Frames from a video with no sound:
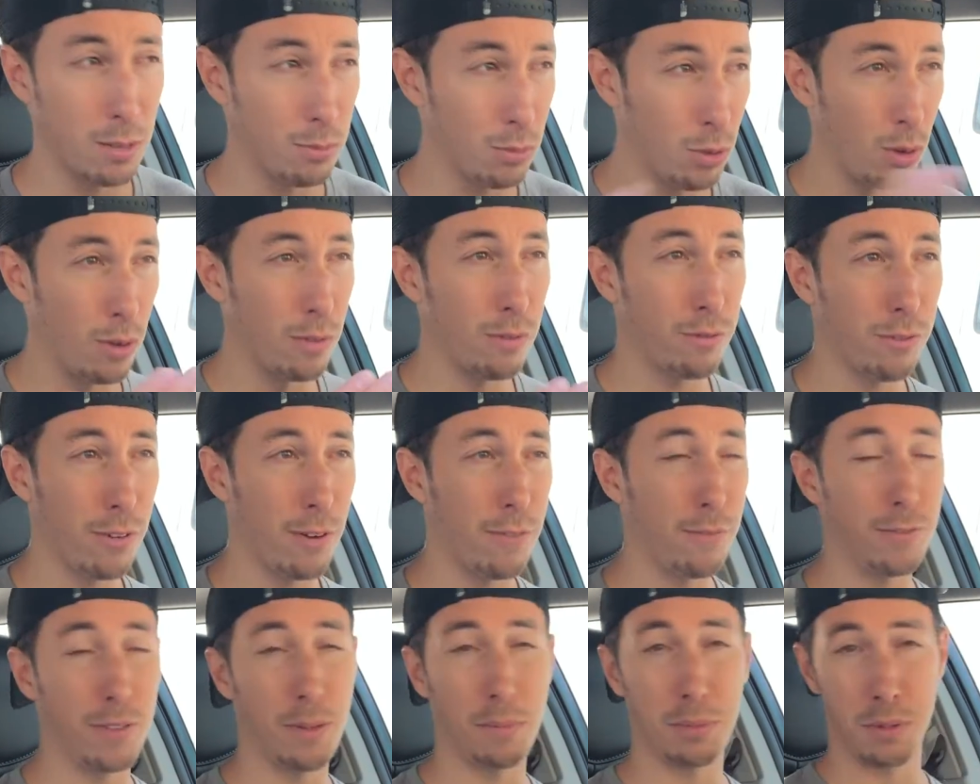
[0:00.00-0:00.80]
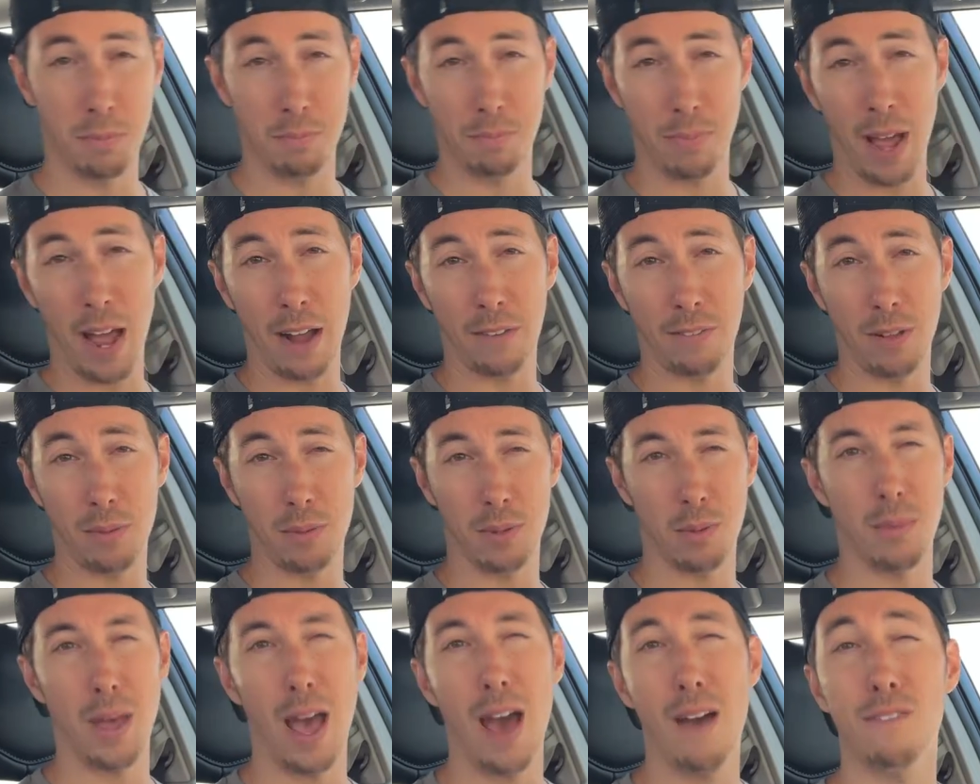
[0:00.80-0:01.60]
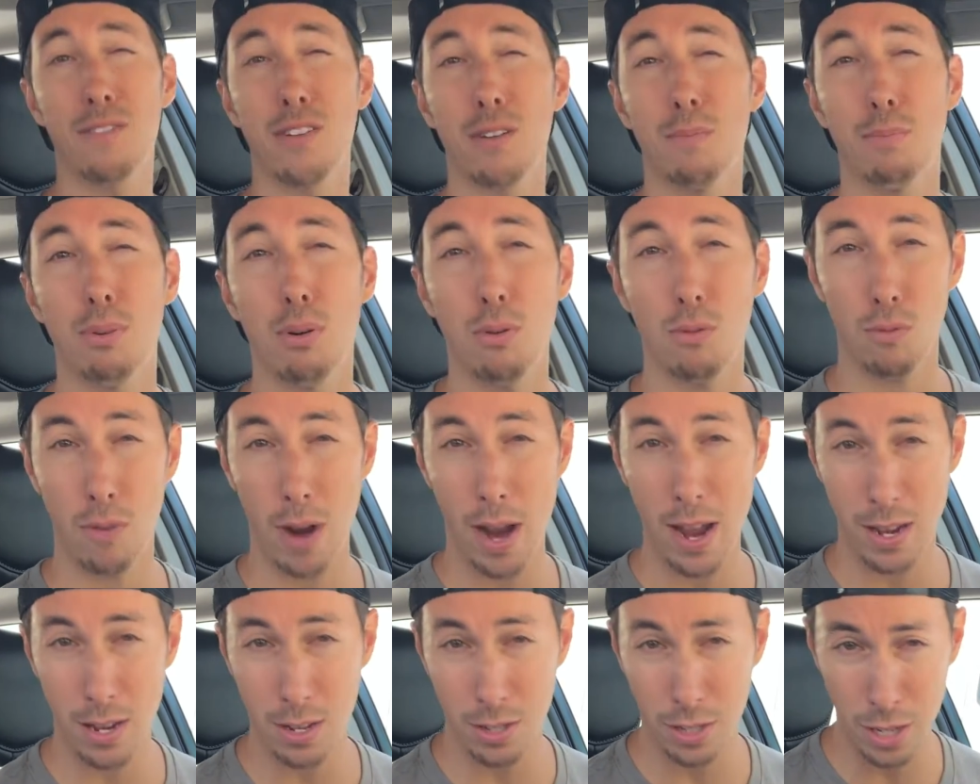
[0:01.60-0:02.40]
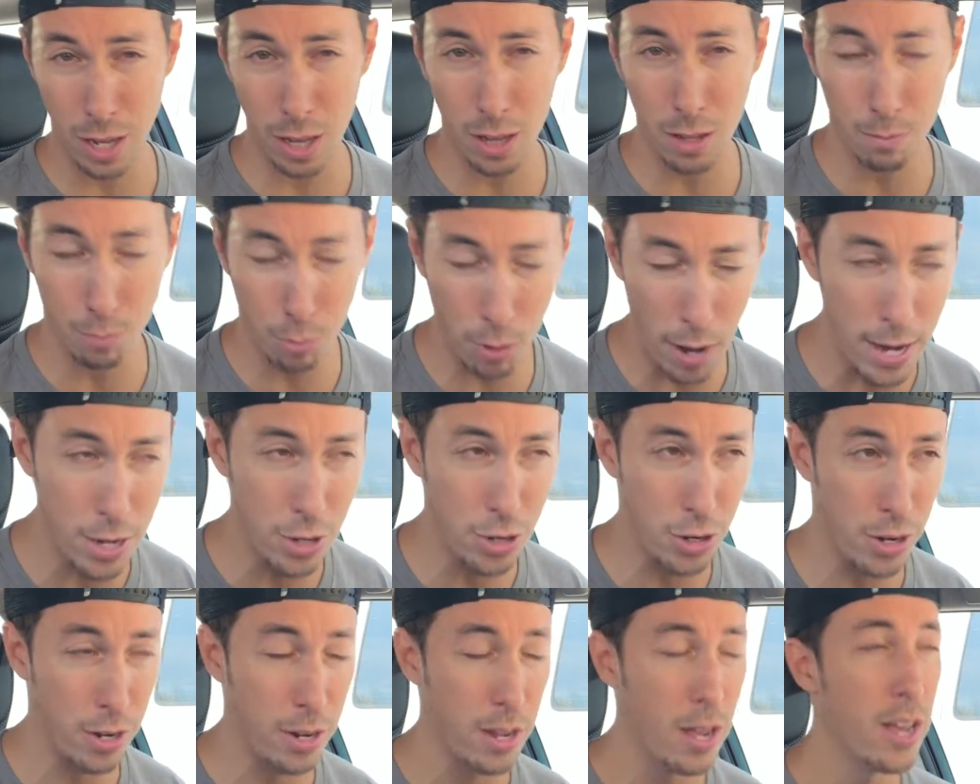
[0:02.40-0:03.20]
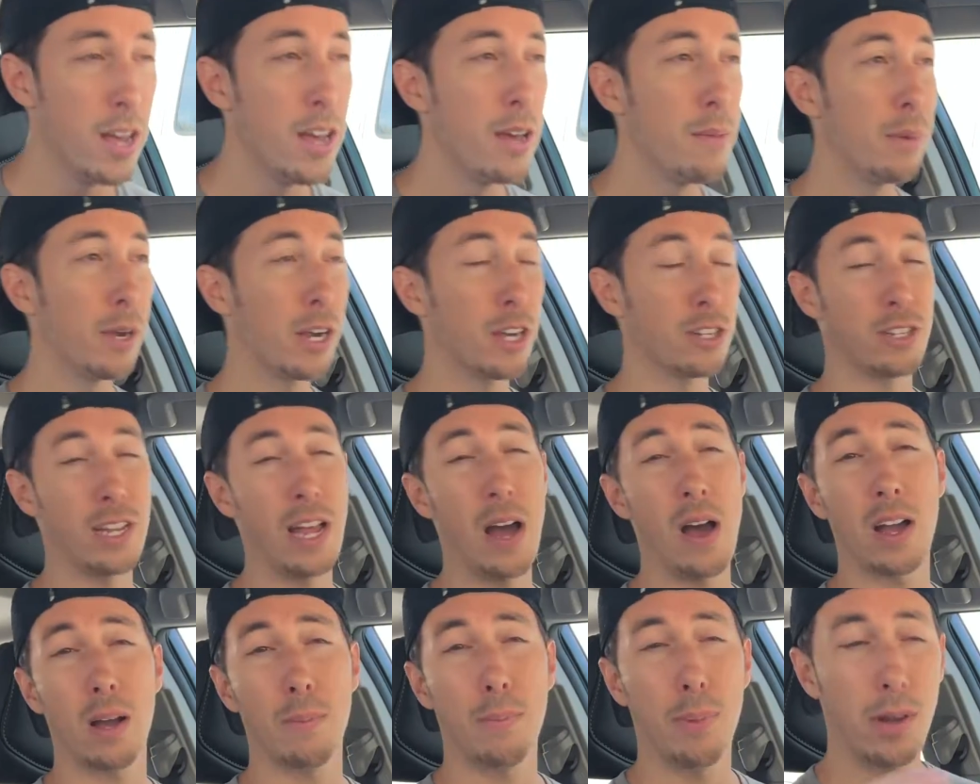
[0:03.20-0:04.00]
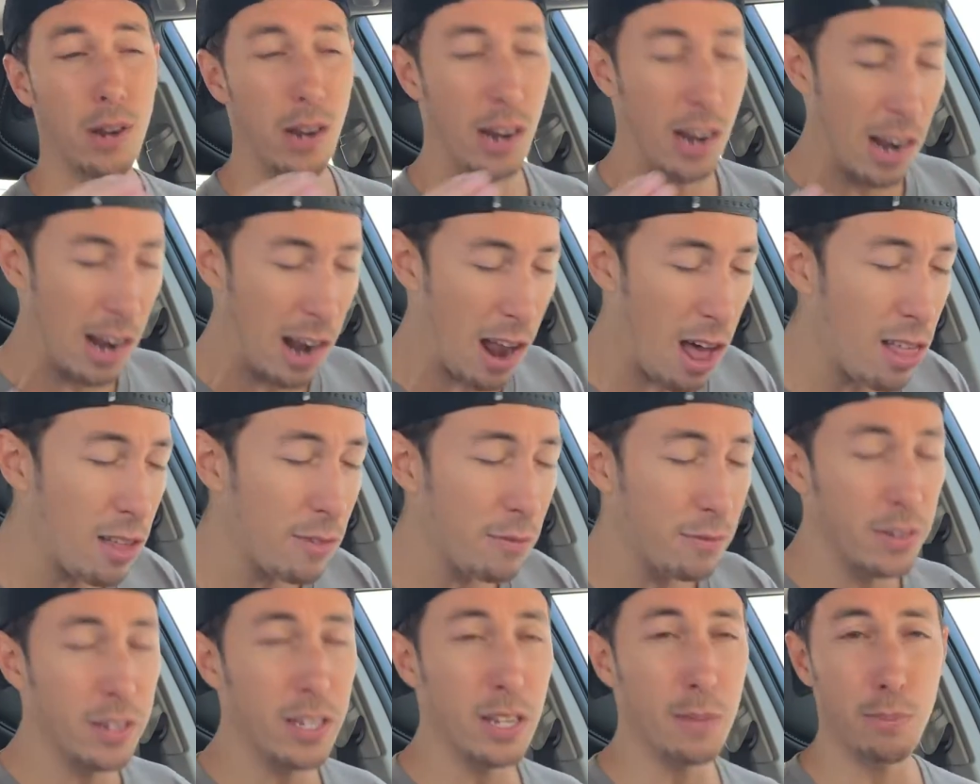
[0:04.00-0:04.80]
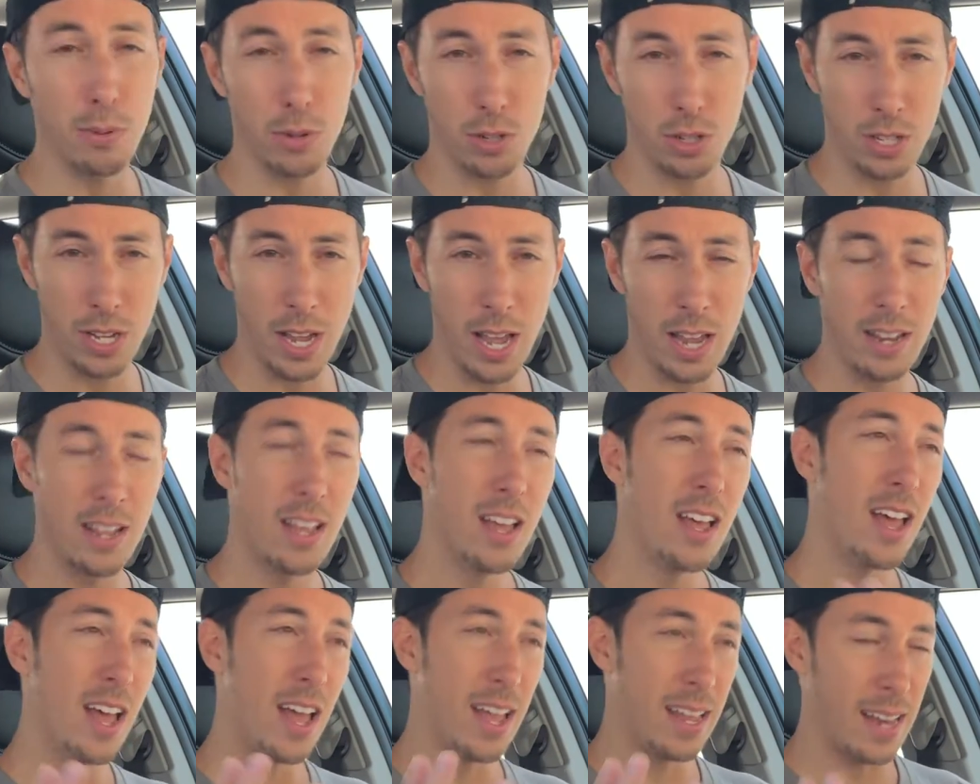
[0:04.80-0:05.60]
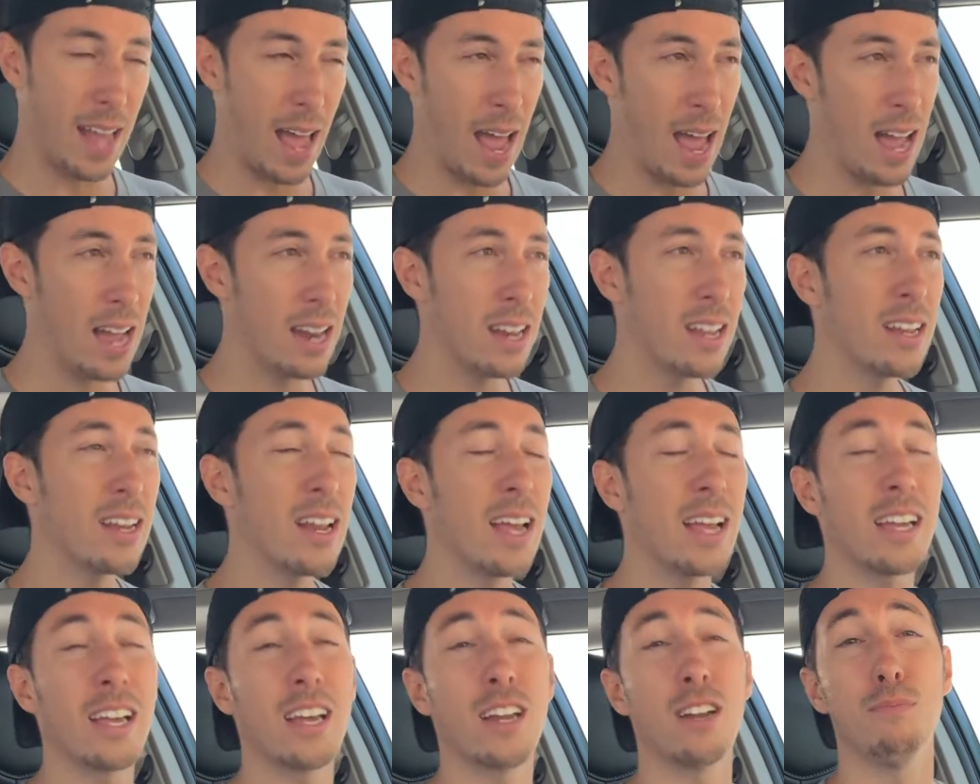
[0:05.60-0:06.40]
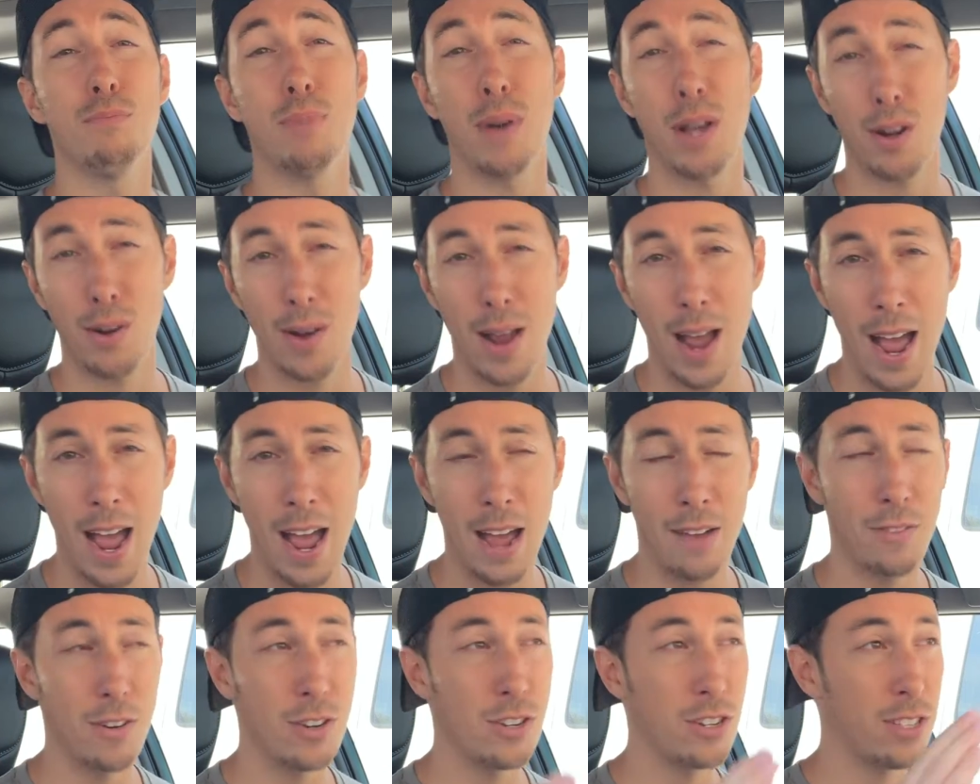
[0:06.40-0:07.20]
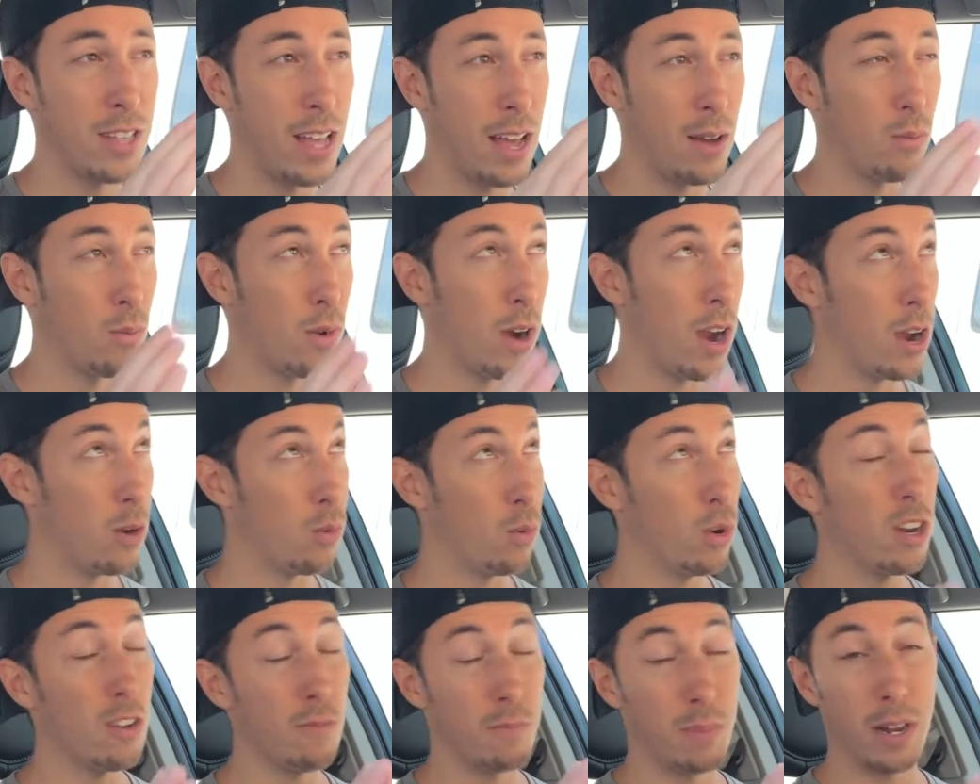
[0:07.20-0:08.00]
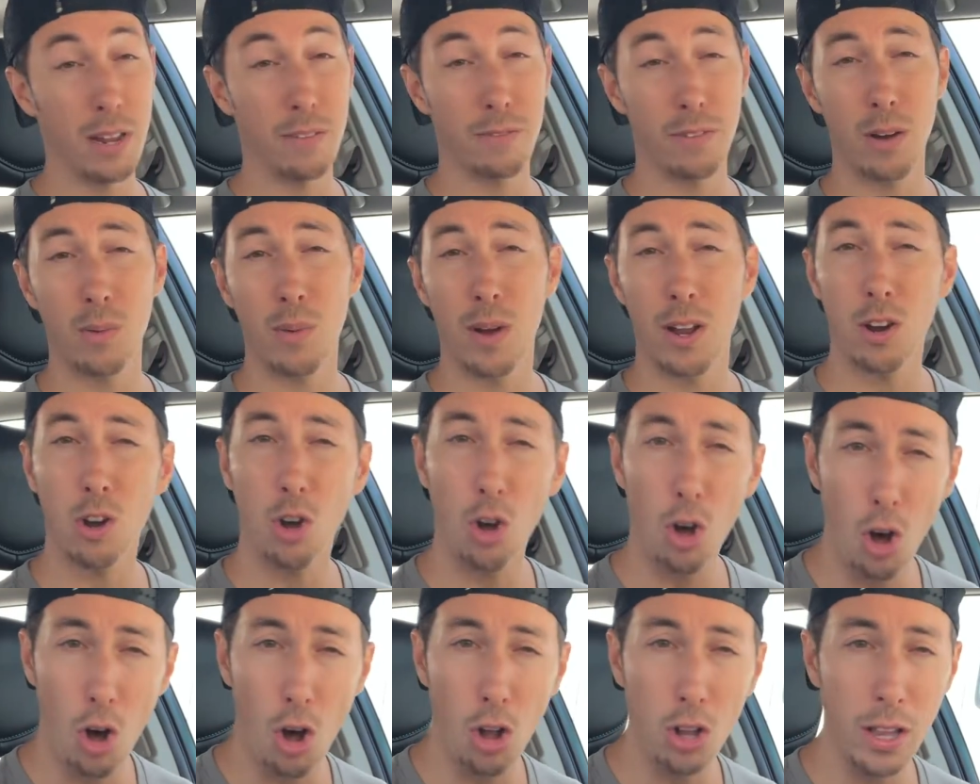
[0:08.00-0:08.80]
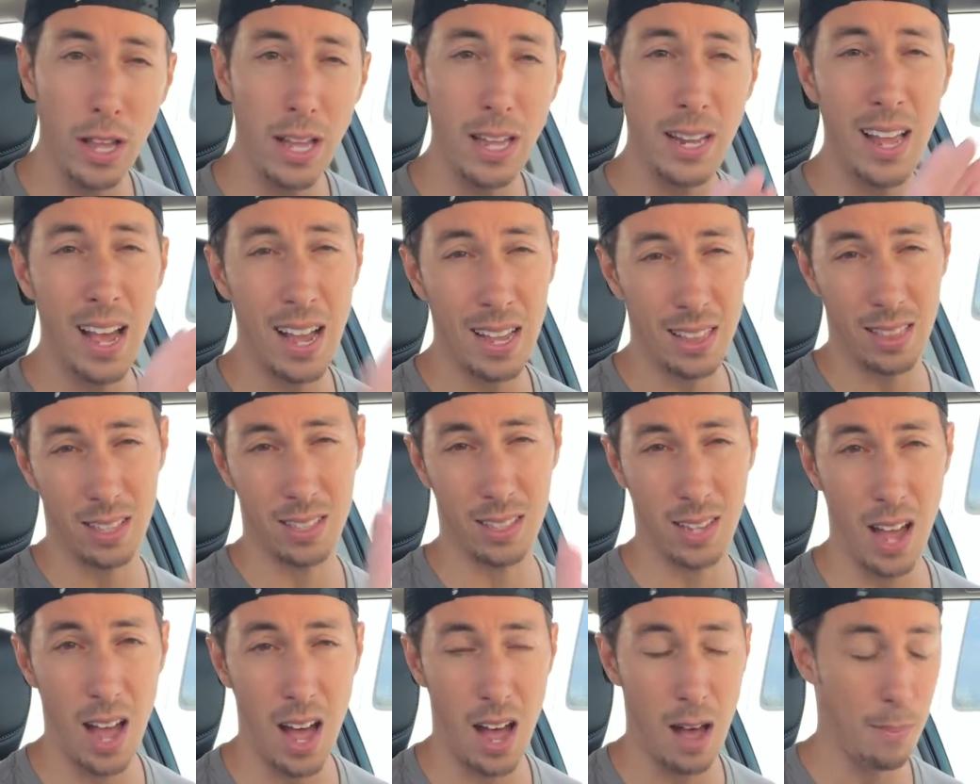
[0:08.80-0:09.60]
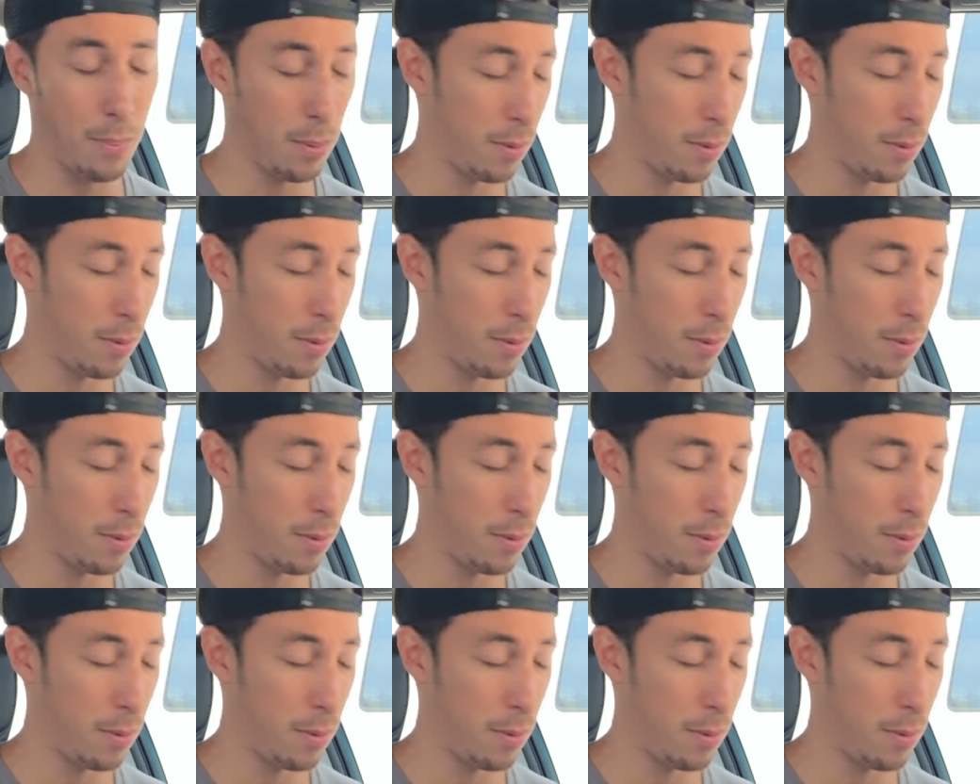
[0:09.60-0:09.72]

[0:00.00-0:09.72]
I'm doing front flips and back flips. I'm having a parade and celebration because now I can put in another 50% and add in and get a better average than where I would have been if I went all in at the top.